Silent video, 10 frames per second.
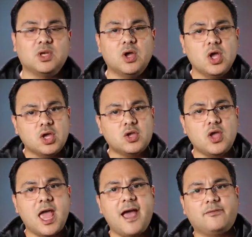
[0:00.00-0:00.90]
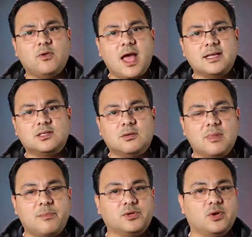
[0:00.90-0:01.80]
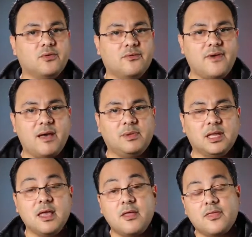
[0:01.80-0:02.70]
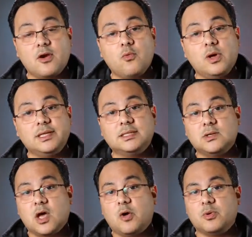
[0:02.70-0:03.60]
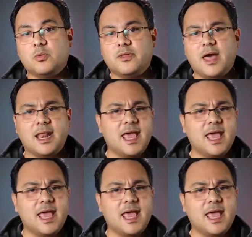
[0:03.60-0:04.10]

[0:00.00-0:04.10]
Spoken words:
So you have to have some members of your family that are willing to help you with that.